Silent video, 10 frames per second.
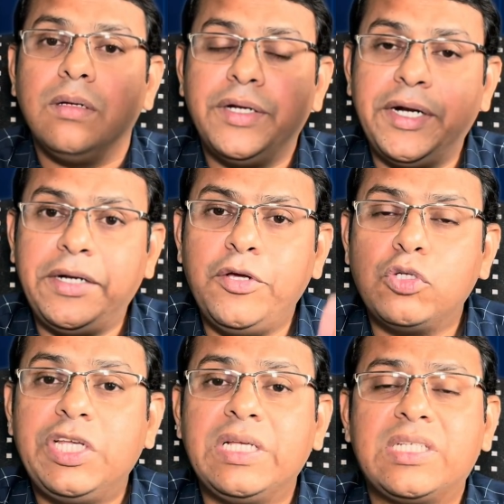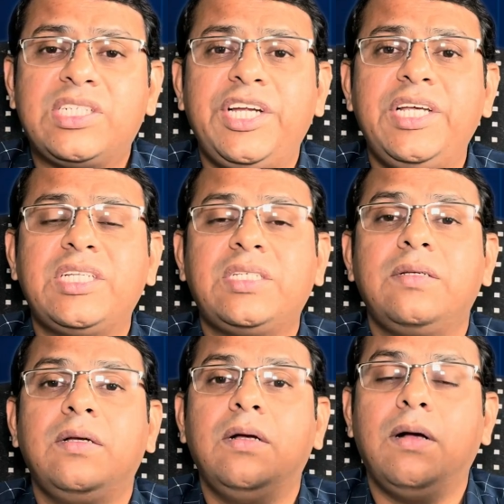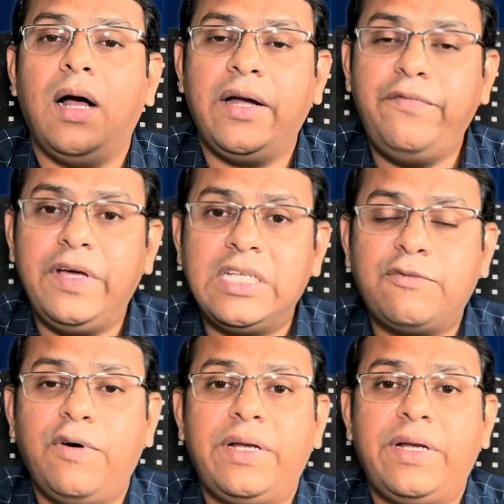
reducing stress, advice for